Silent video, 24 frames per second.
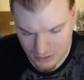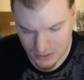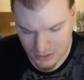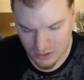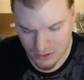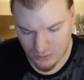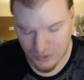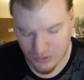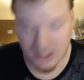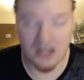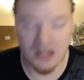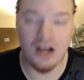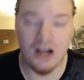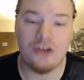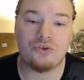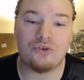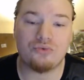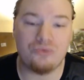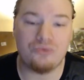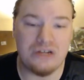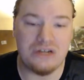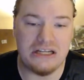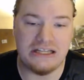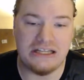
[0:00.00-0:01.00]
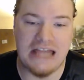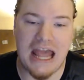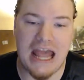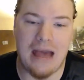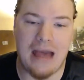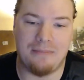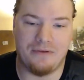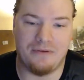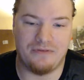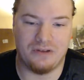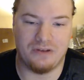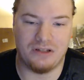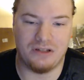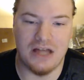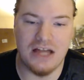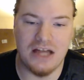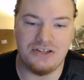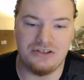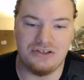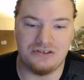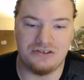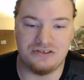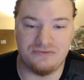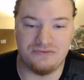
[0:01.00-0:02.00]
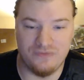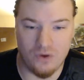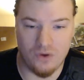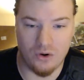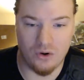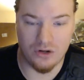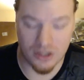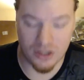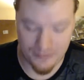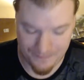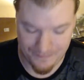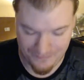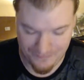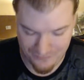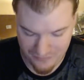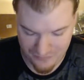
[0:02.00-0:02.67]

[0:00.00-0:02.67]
We get another recap of the Legends Forum.